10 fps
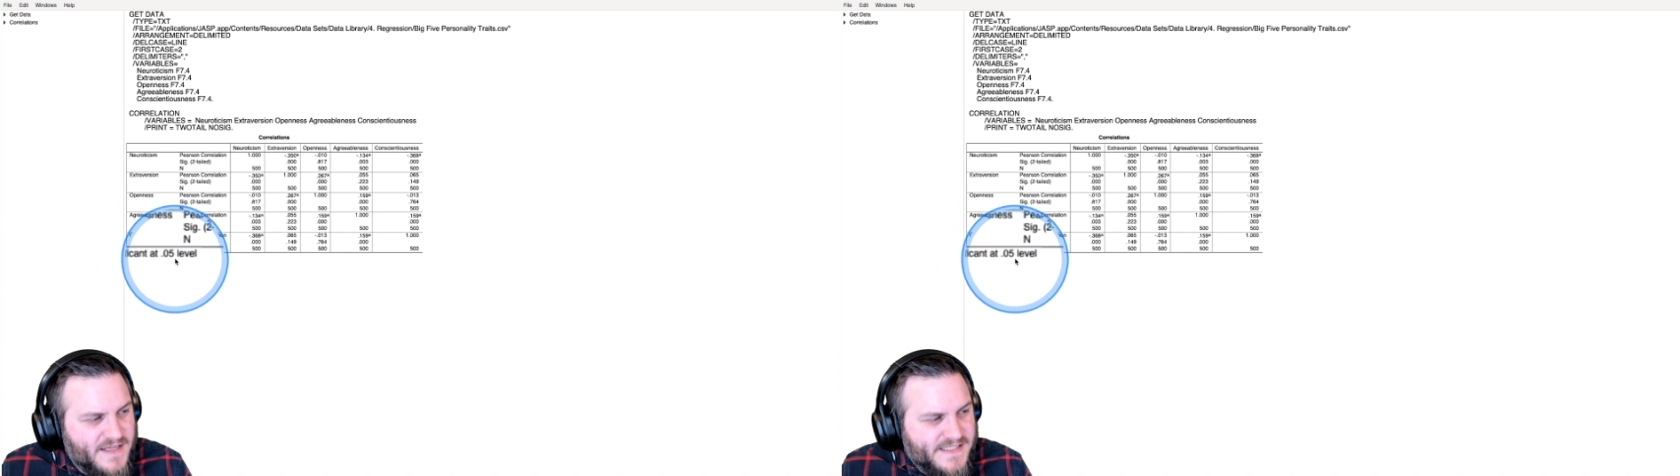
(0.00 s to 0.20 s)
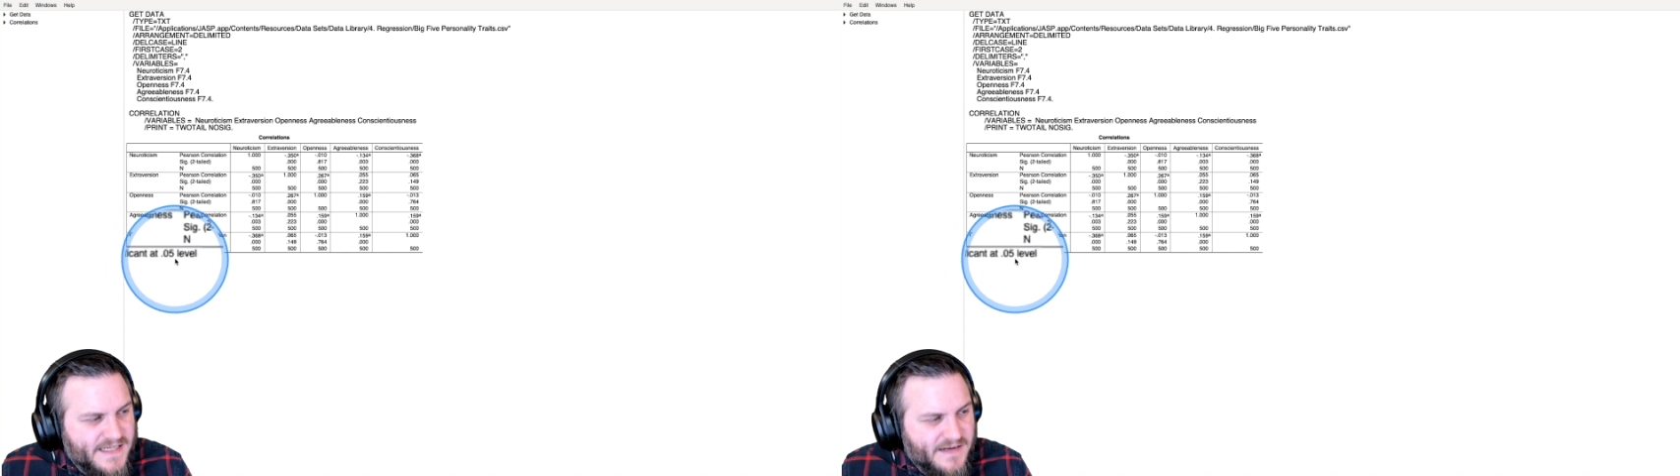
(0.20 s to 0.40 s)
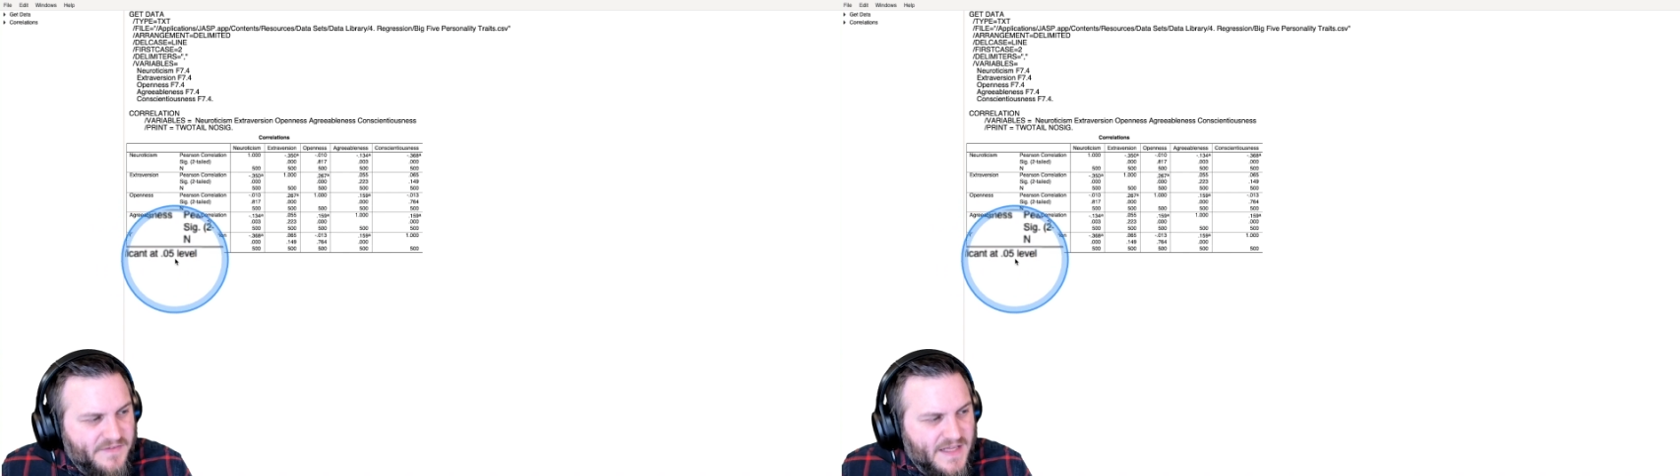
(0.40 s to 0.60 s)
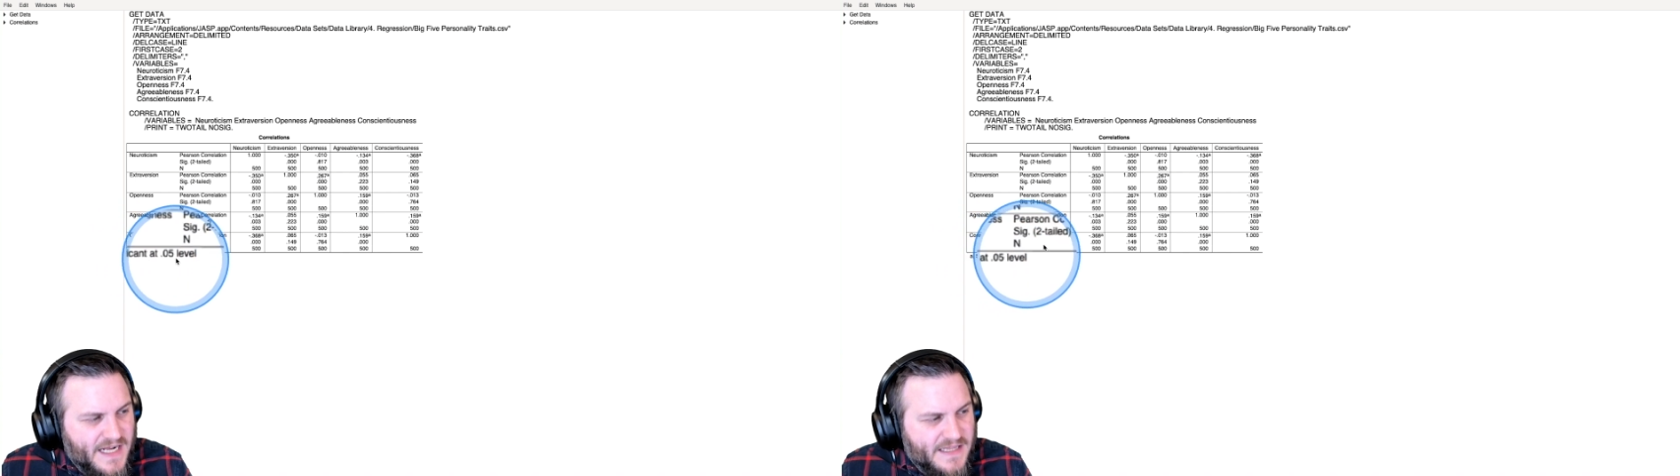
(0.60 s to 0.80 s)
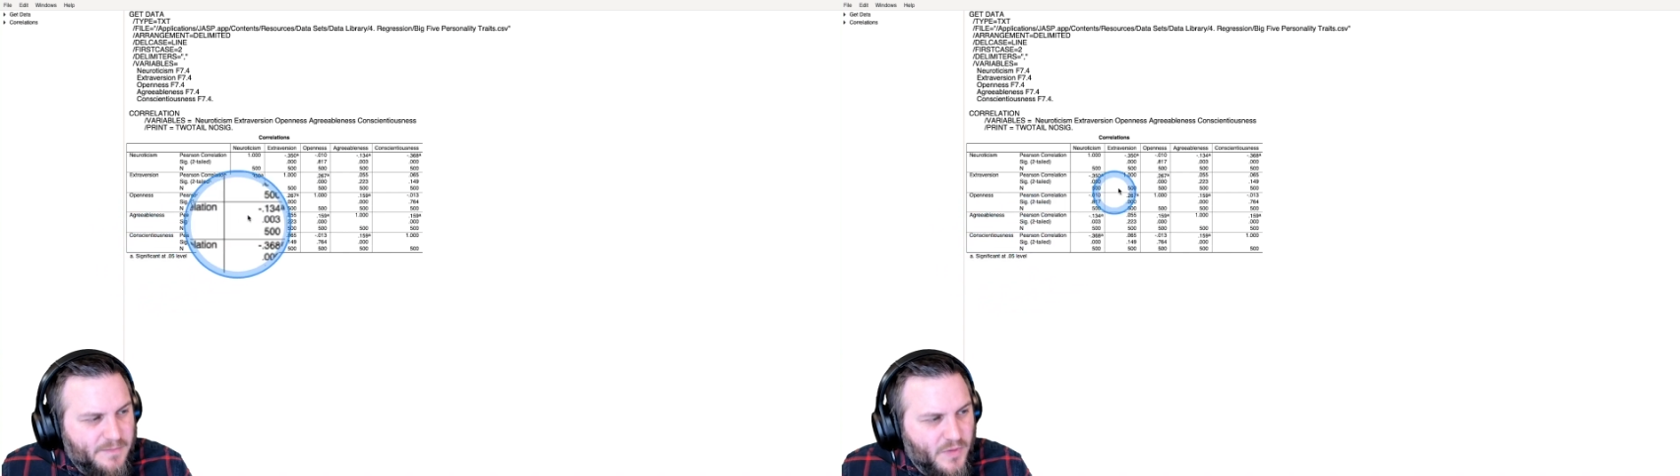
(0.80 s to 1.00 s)

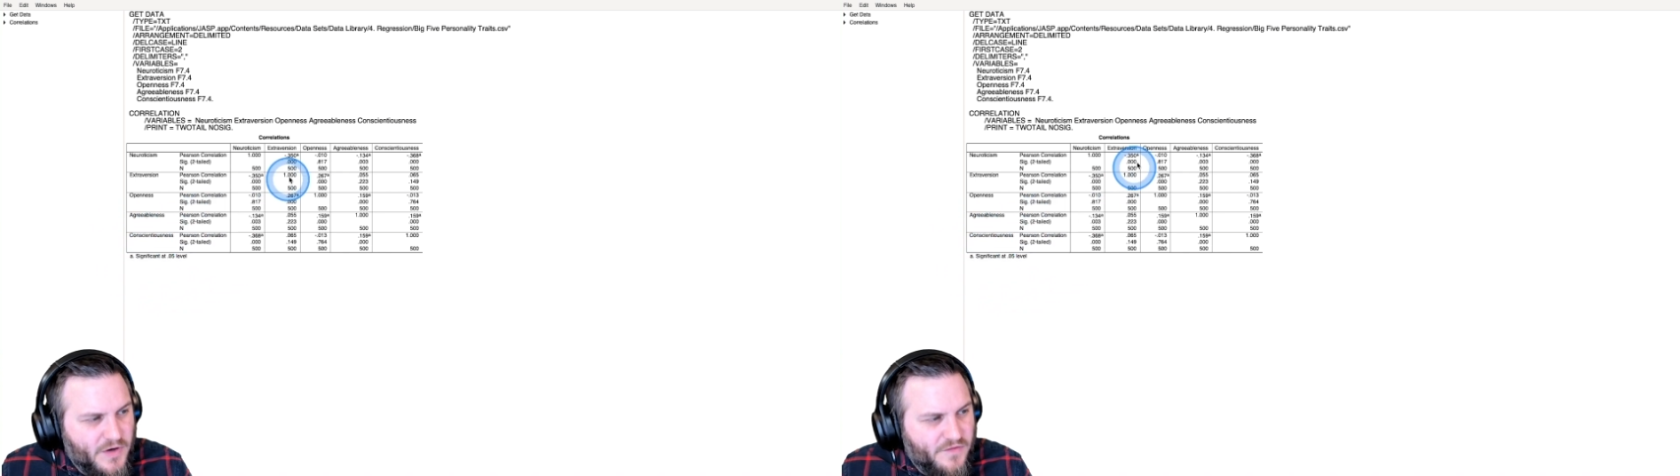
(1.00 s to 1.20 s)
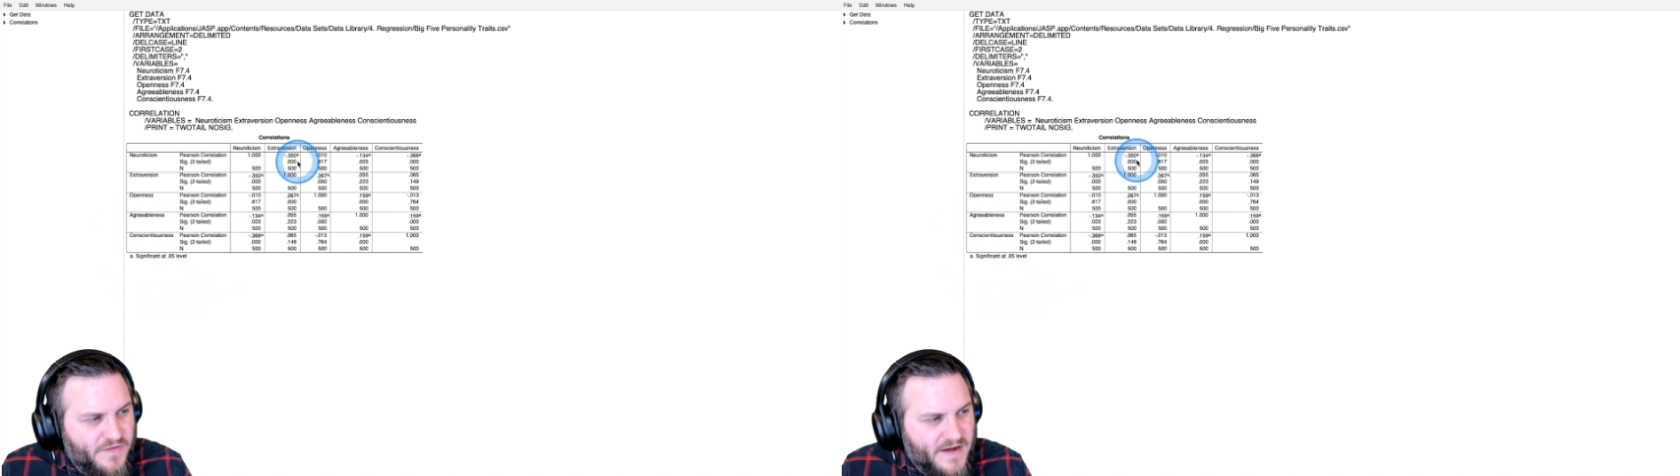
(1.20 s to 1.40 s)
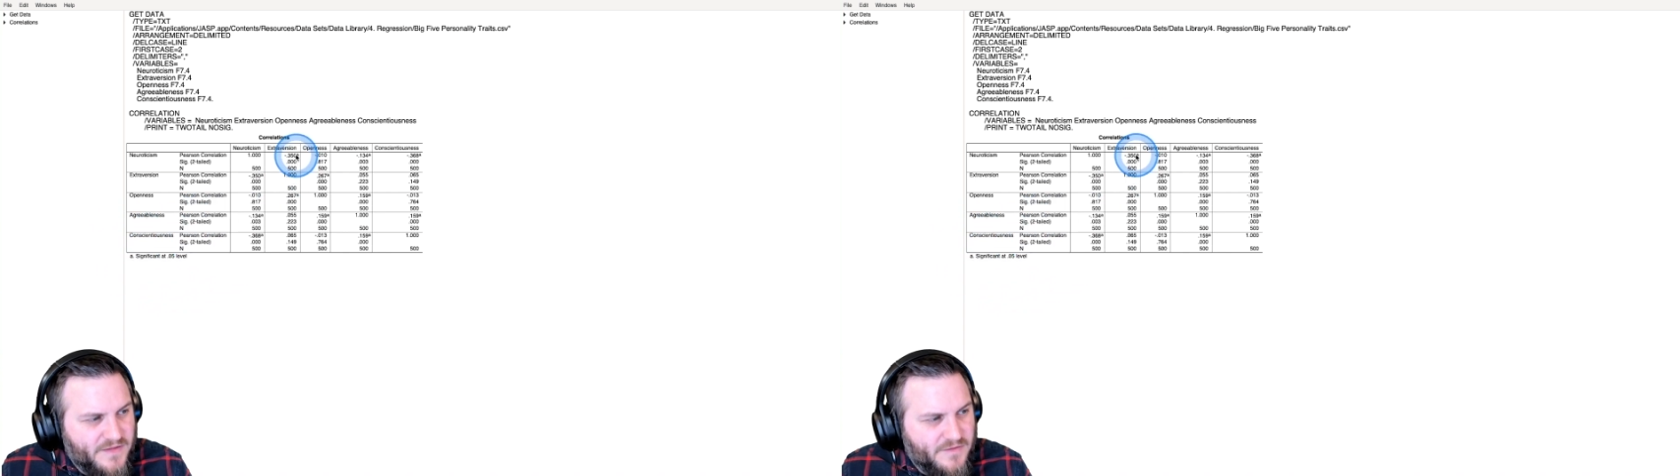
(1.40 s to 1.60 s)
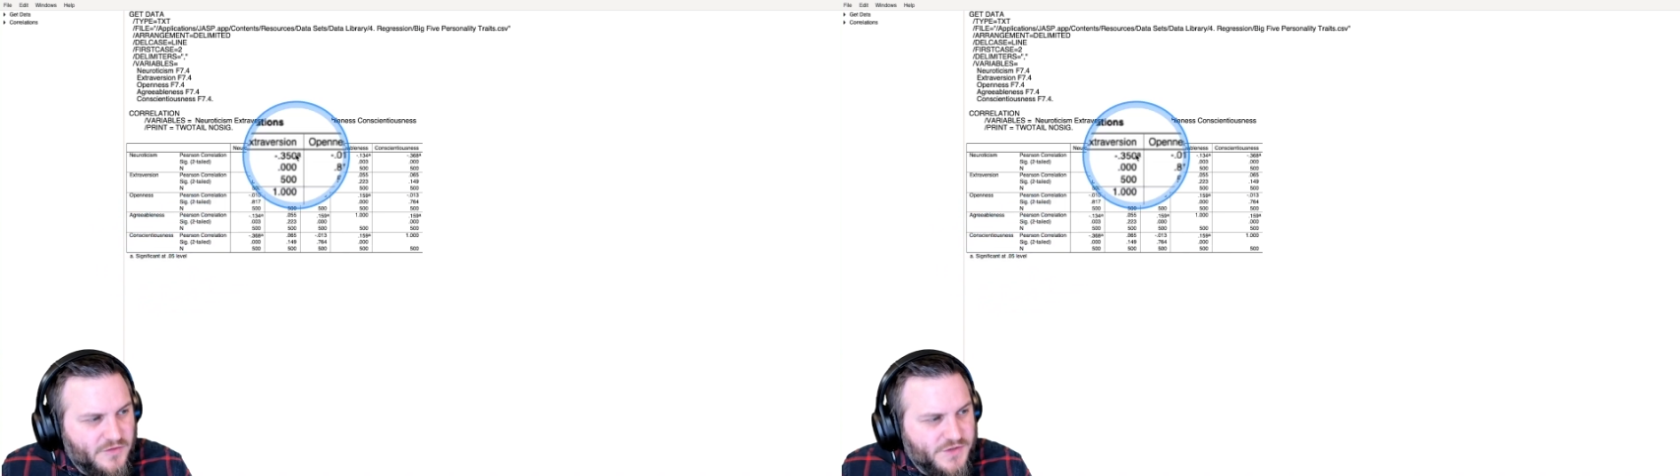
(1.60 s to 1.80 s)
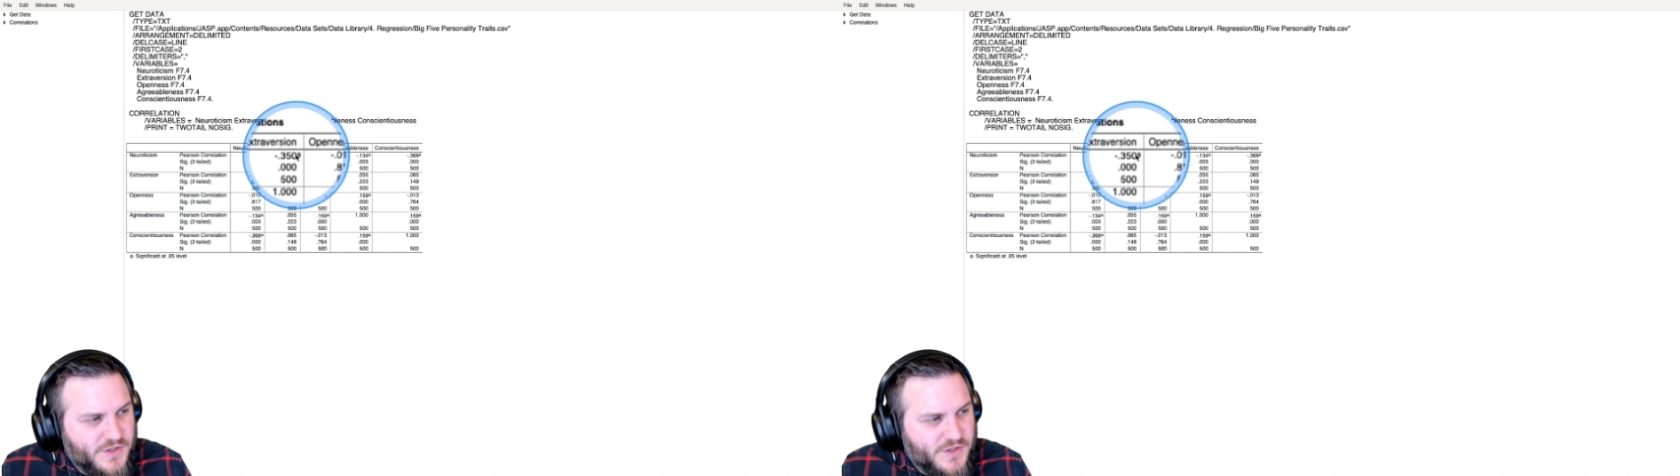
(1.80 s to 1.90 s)
significant at the 0.05 level.